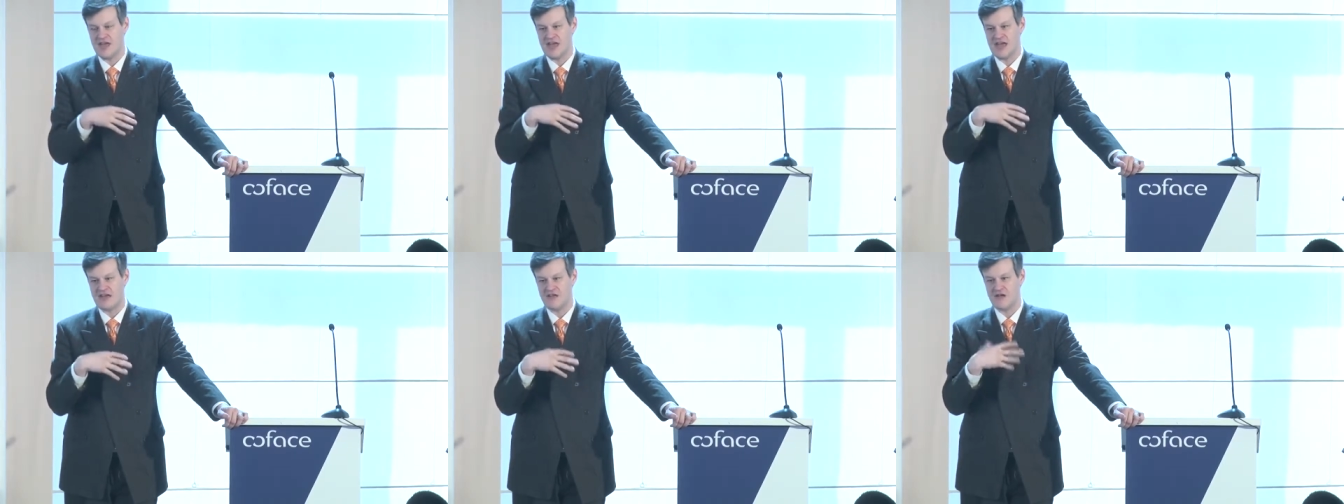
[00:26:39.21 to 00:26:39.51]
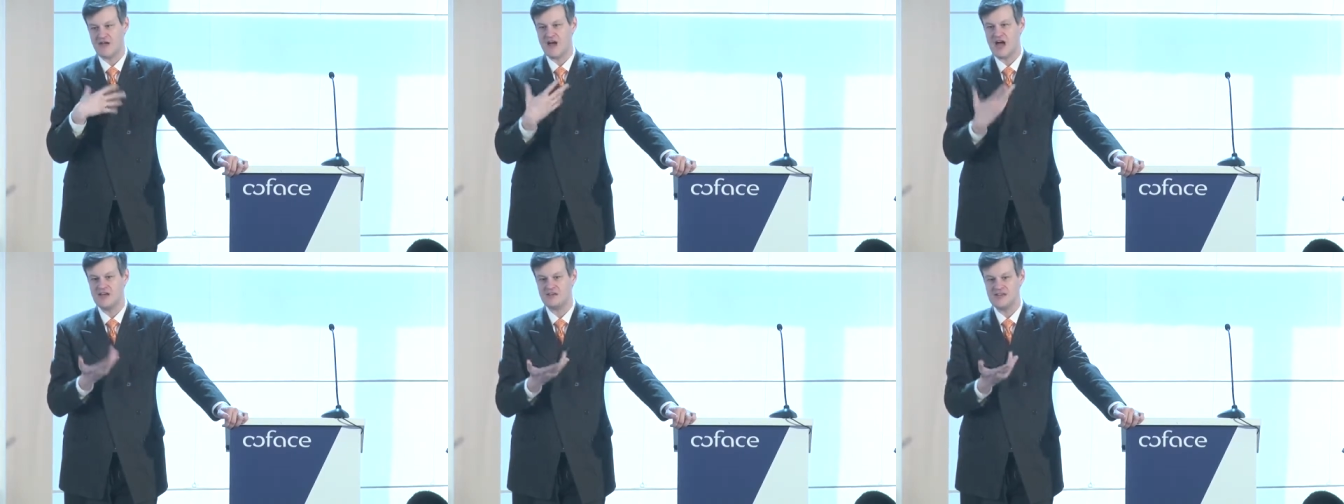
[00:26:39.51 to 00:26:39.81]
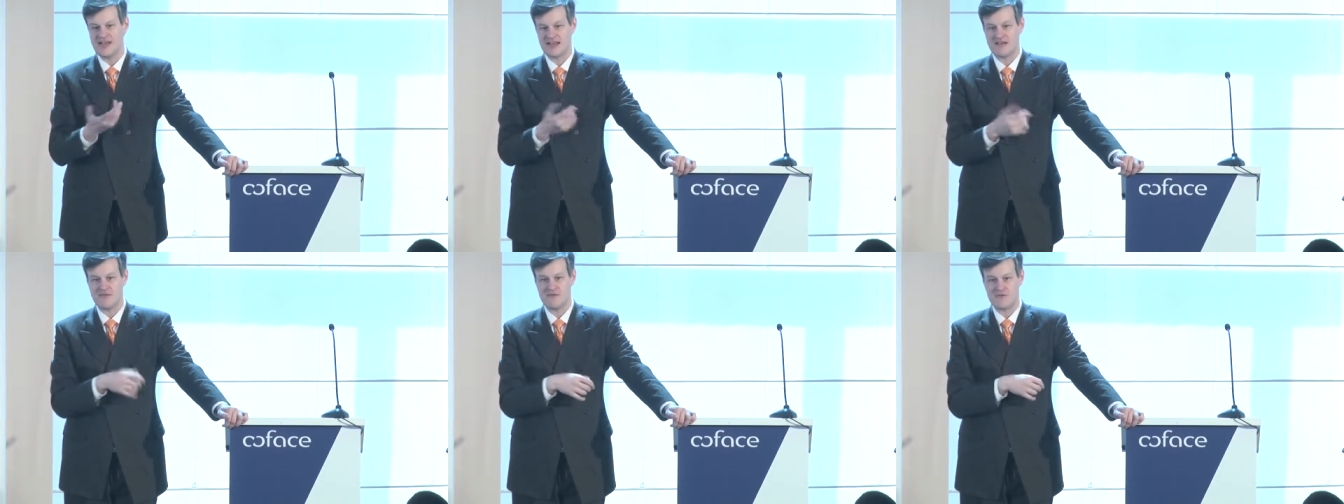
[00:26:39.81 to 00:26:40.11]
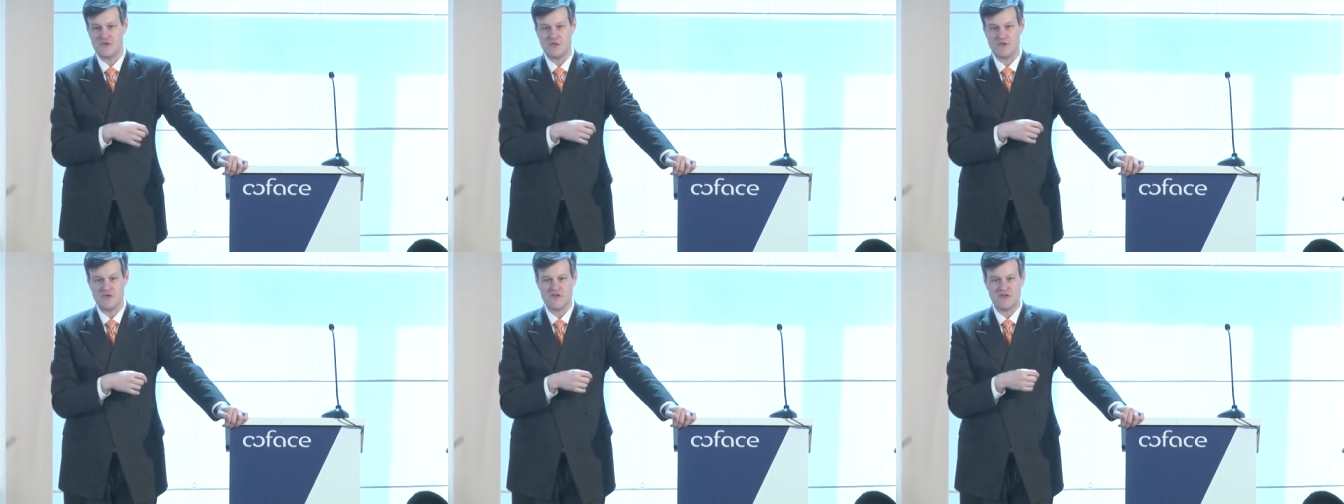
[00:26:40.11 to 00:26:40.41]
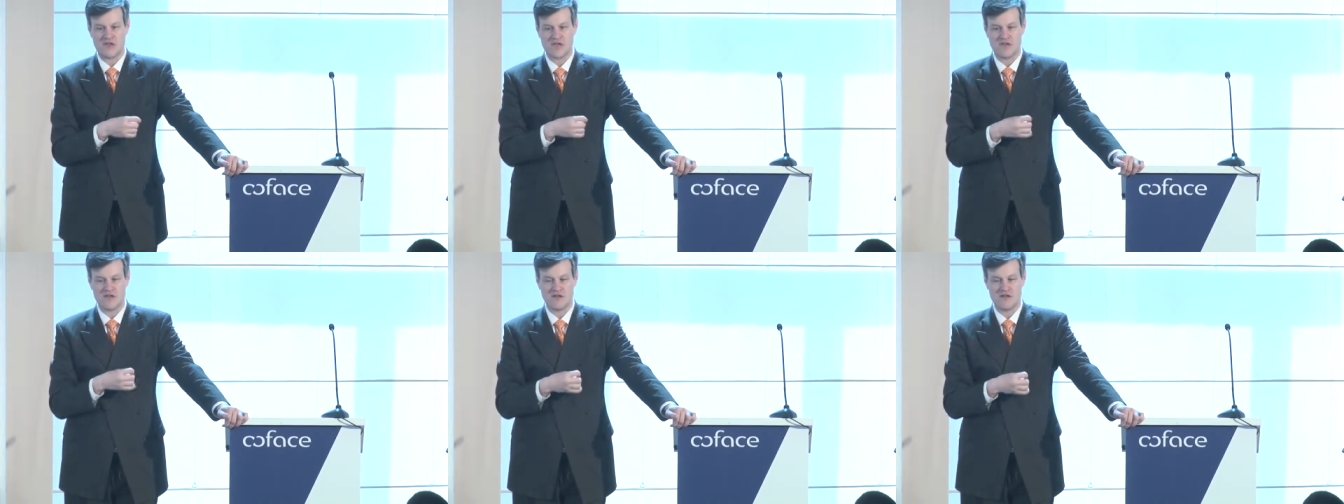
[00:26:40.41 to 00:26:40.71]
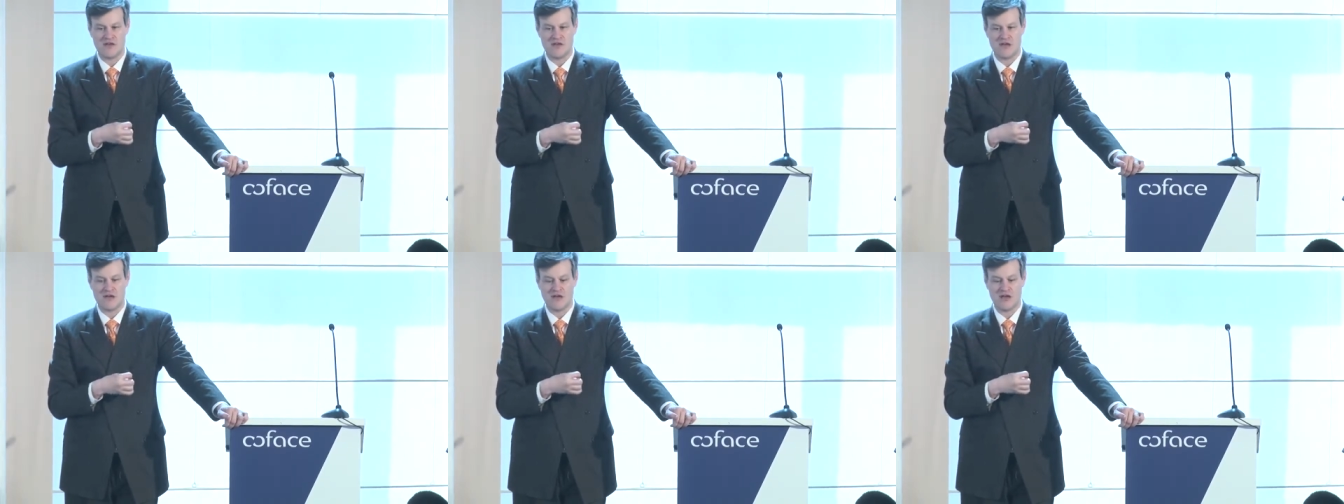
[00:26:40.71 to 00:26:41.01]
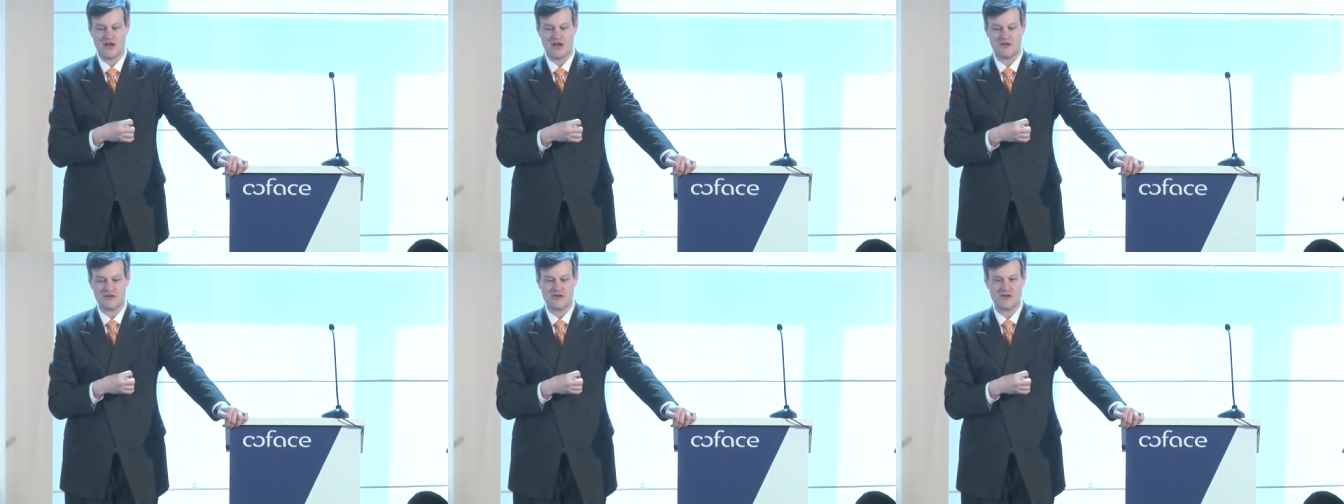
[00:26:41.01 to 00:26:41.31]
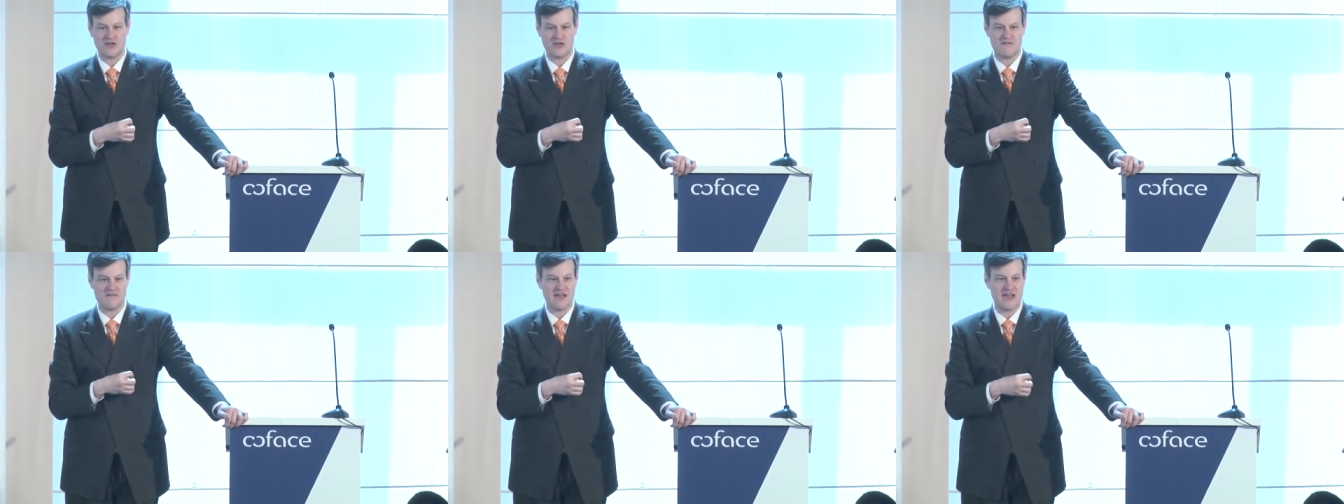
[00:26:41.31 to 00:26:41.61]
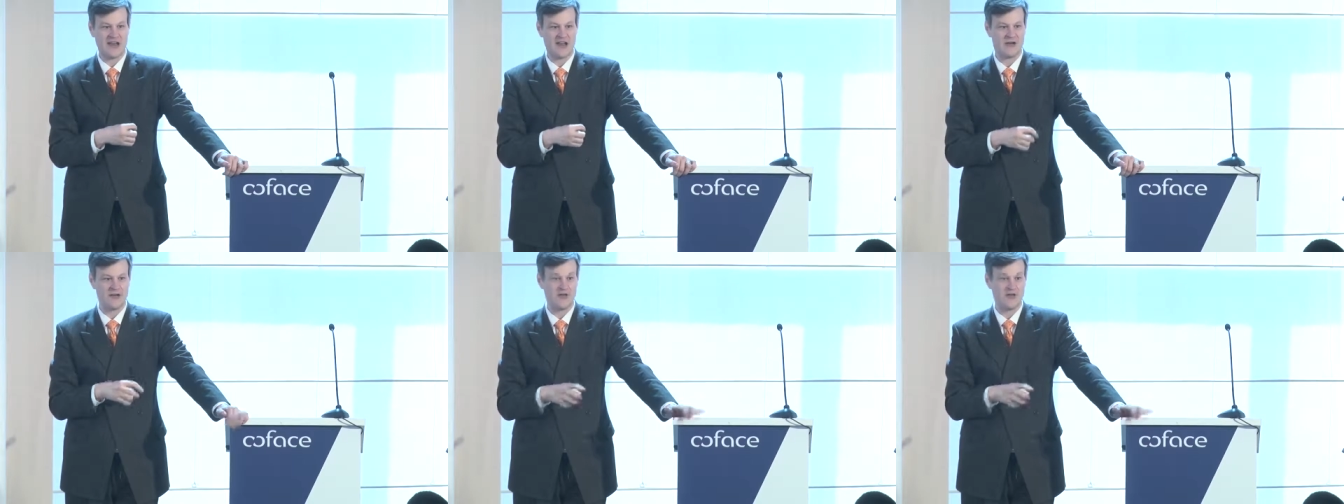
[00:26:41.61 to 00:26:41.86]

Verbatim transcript: and a context for using uh, alternative data.